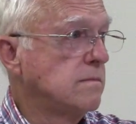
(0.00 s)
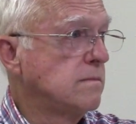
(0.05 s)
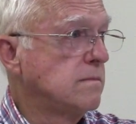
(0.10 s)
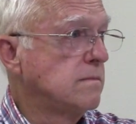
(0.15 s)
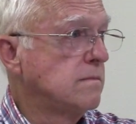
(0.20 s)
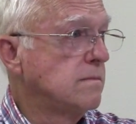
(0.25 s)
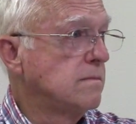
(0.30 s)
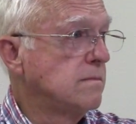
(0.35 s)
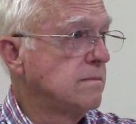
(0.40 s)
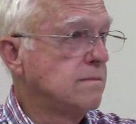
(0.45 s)
They
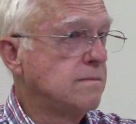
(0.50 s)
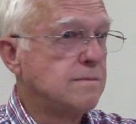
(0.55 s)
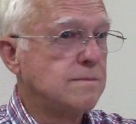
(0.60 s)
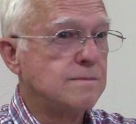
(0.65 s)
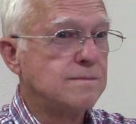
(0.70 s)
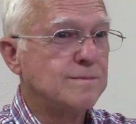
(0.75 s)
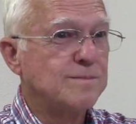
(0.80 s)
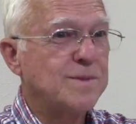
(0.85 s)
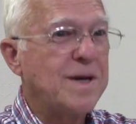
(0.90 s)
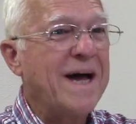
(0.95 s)
wanted to
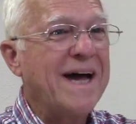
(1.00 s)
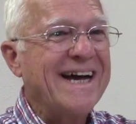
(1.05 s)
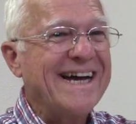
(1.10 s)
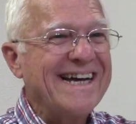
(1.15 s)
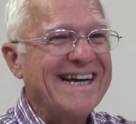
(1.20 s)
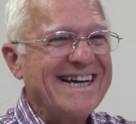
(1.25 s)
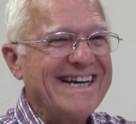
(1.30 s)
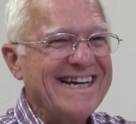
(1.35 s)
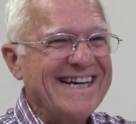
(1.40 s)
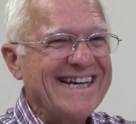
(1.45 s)

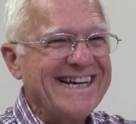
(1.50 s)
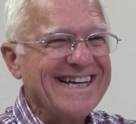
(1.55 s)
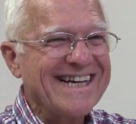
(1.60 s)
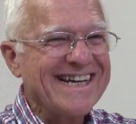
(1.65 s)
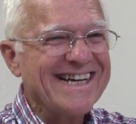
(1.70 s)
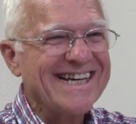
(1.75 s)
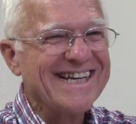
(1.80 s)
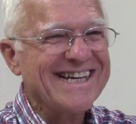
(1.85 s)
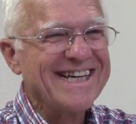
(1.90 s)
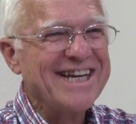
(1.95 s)
throw him off a
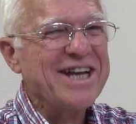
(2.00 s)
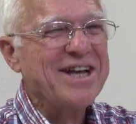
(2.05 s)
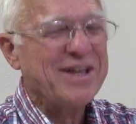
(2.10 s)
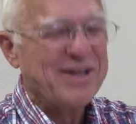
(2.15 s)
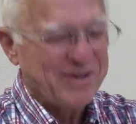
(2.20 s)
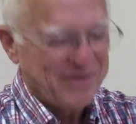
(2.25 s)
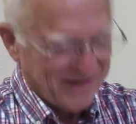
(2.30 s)
cliff.